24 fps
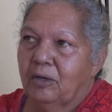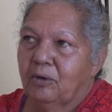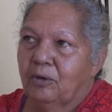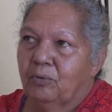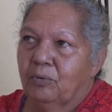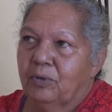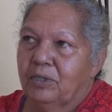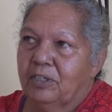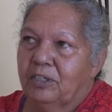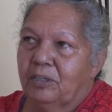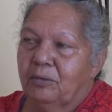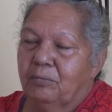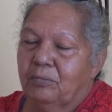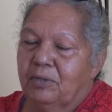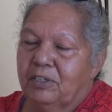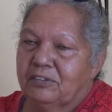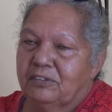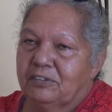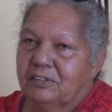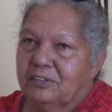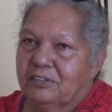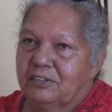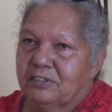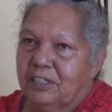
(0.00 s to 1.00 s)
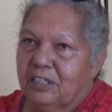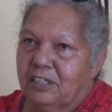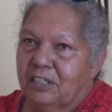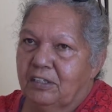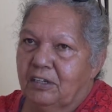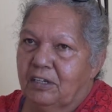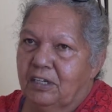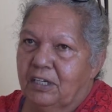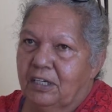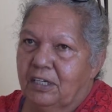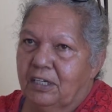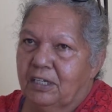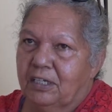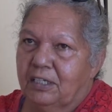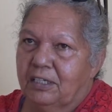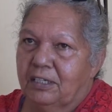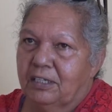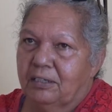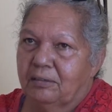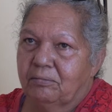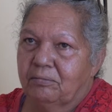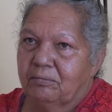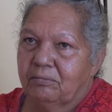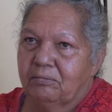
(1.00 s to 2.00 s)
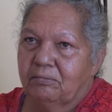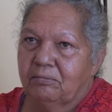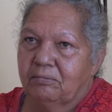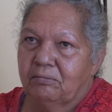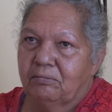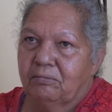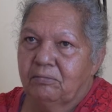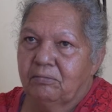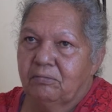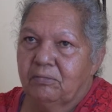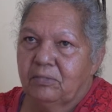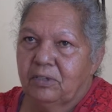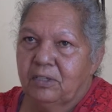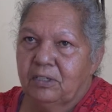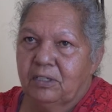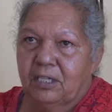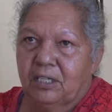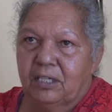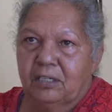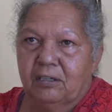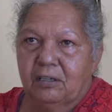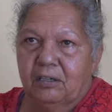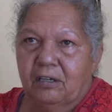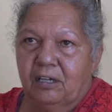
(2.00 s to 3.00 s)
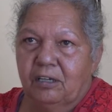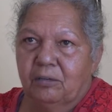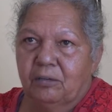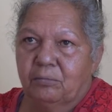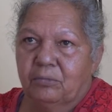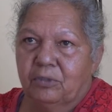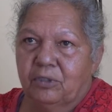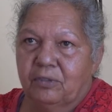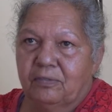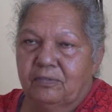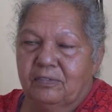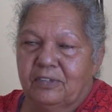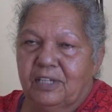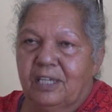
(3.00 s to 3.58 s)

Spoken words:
where their muscles get hard and they can't move.